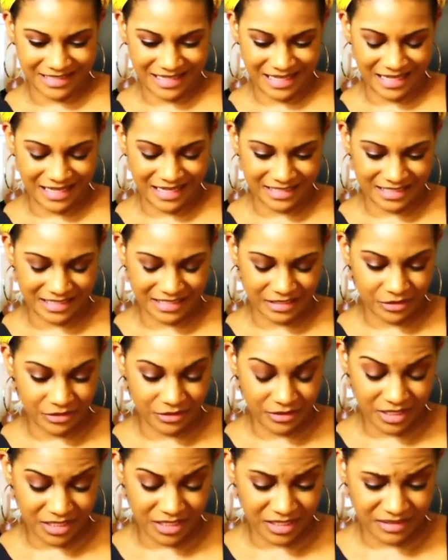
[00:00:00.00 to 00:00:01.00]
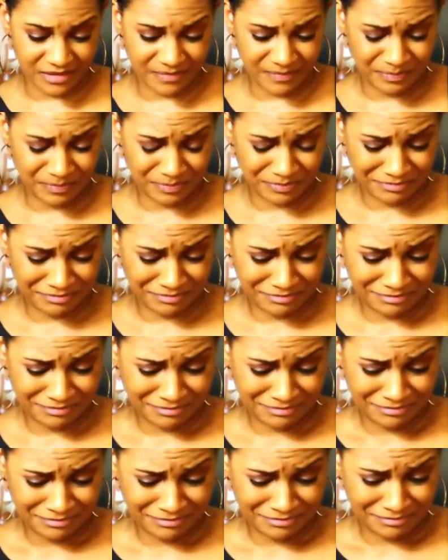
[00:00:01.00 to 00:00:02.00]
Cancerian
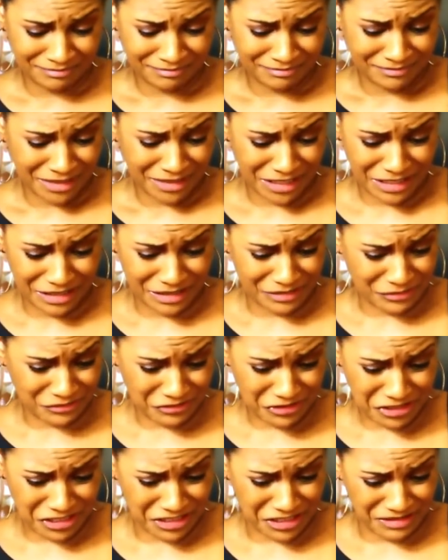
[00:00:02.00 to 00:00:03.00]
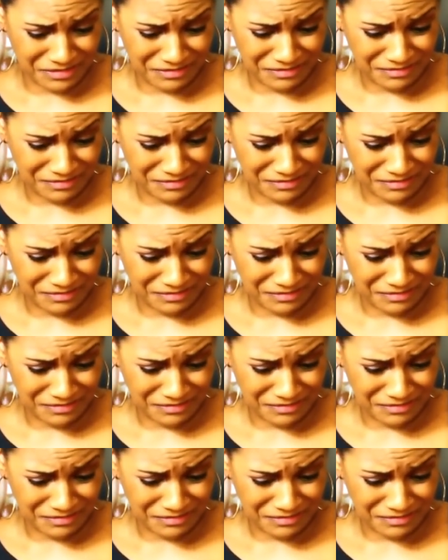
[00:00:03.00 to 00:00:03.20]
energy,